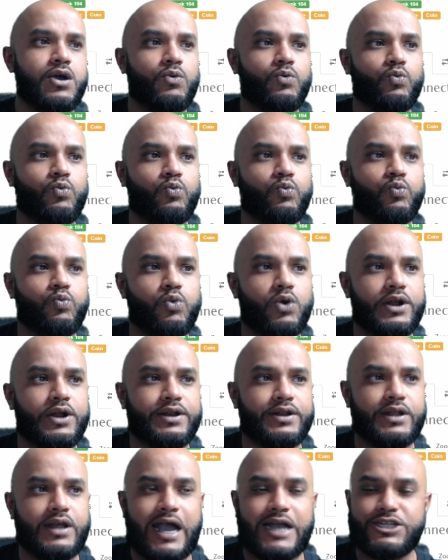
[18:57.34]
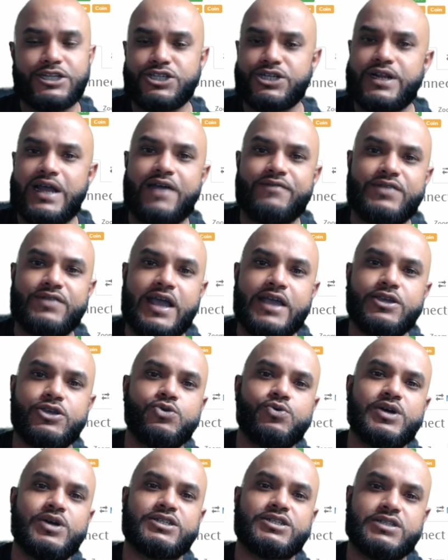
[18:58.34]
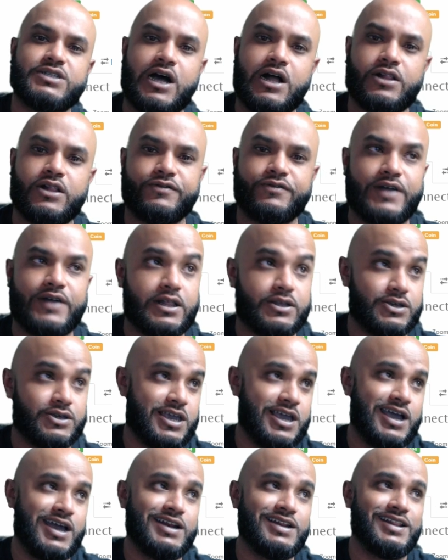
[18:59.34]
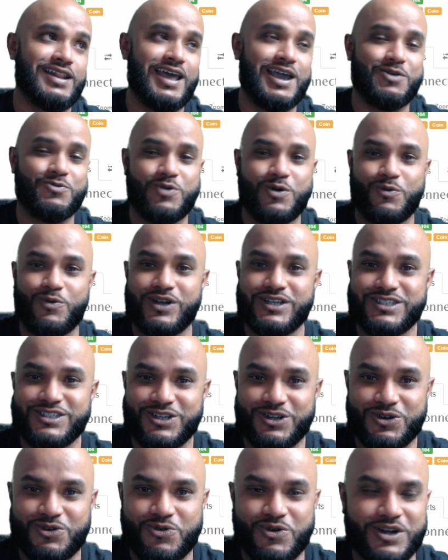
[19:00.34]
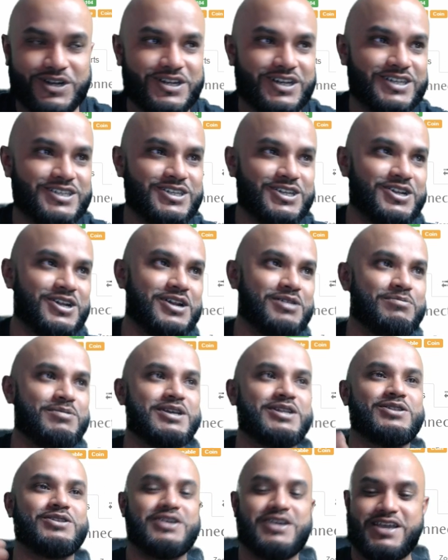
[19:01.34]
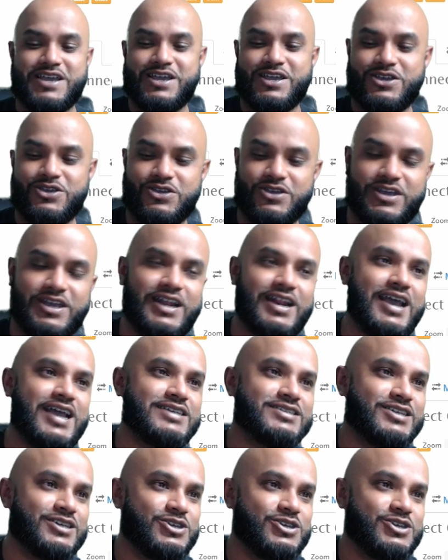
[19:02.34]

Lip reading: what I should have that US dollar value, kind of like what Western Coin does. You know what I mean? It has the